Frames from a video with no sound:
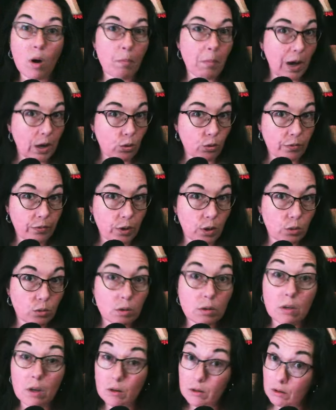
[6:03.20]
or a microphone.
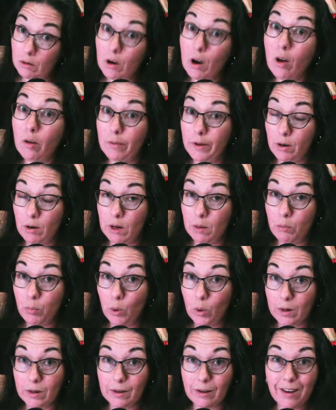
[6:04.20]
Those are all very
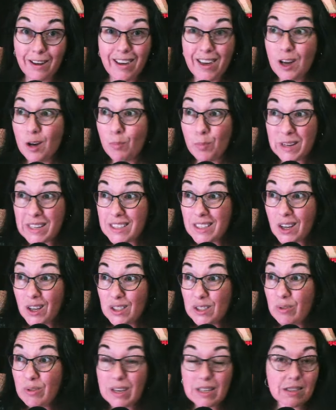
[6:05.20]
important. But it's
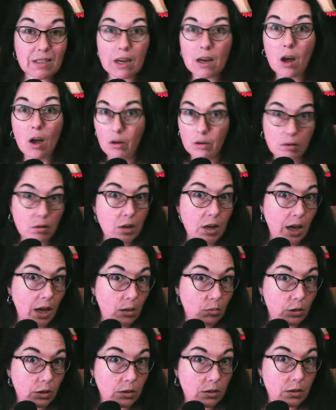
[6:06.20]
also things like all your
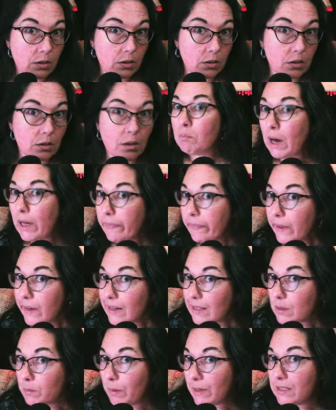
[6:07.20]
cables, monthly
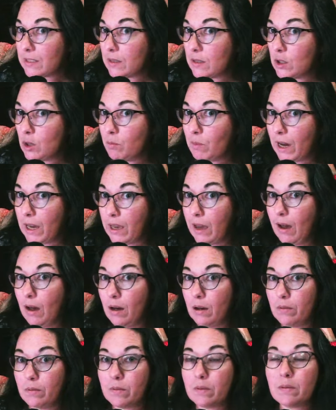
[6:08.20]
expenses you might
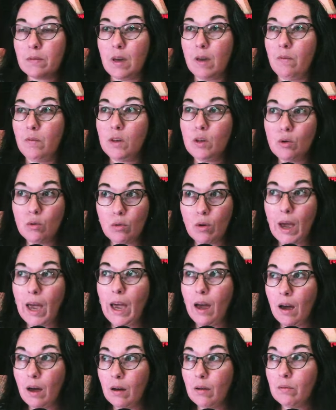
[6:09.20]
have. If you
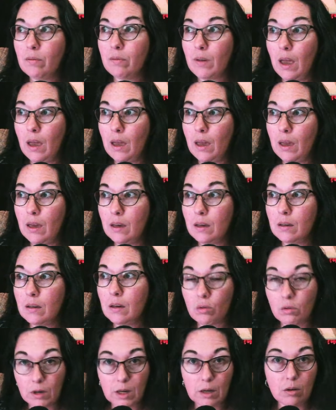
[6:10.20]
have a
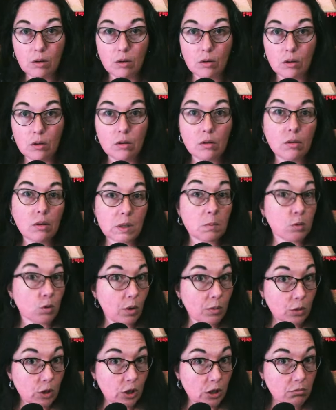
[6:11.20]
critical
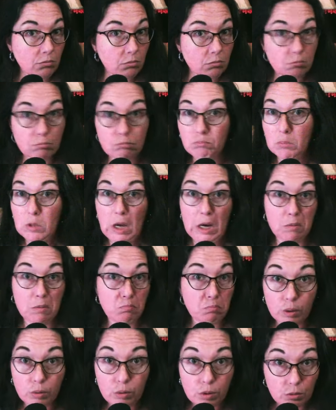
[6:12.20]
subscription, like
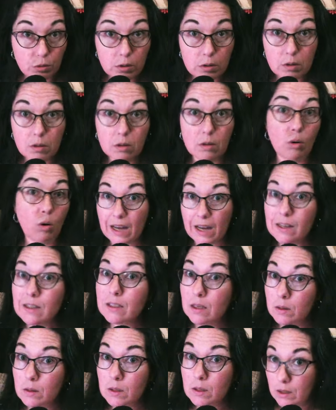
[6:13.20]
Pro Tools, that is
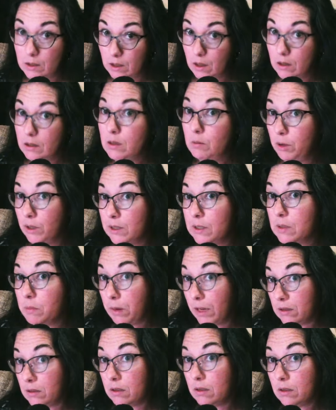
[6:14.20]
a deductible
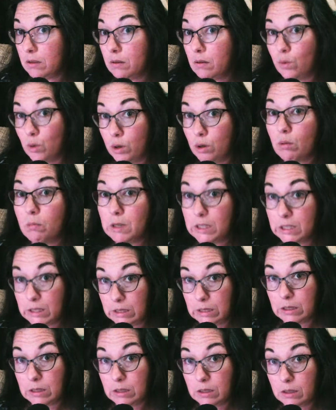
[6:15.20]
expense for your
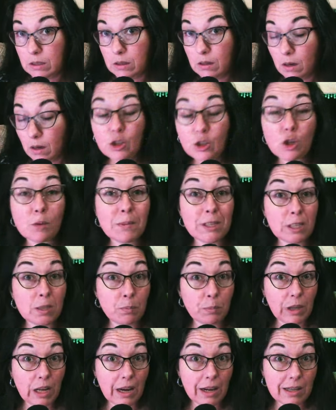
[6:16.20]
business. The instrument
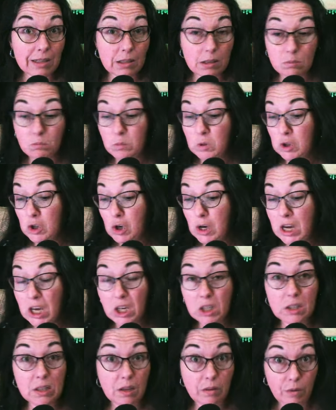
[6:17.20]
supplies,
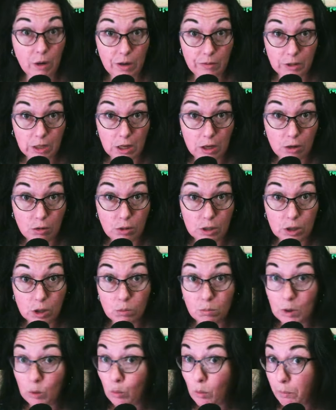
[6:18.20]
strings, if you have to get your
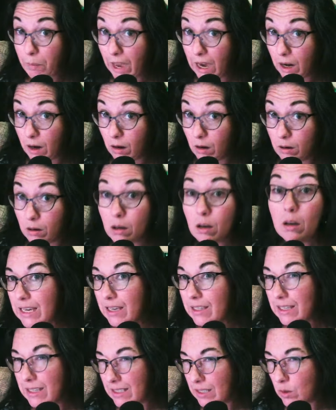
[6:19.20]
instrument repaired.
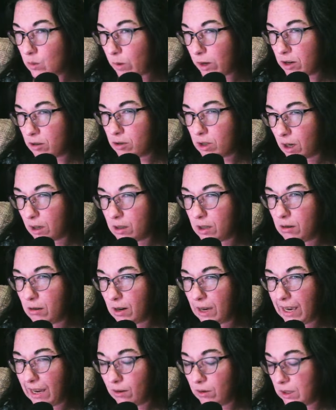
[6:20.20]
And this is where you talk to your
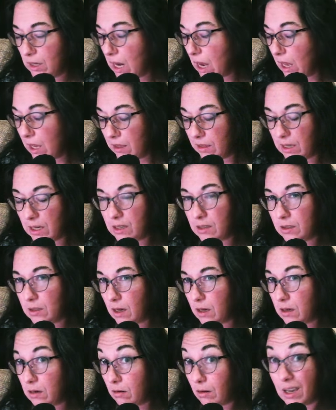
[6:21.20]
accountant. Things
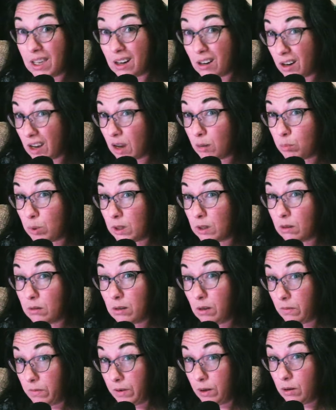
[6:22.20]
like your internet bill,
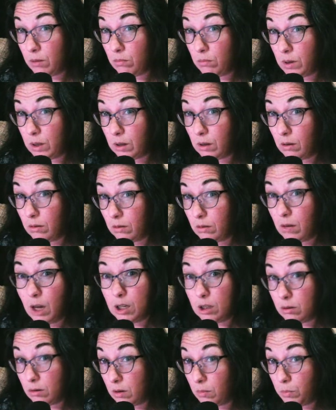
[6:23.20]
your phone bill, a
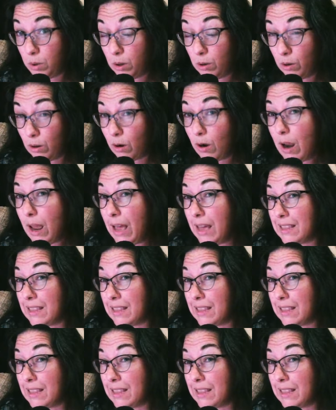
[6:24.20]
new computer,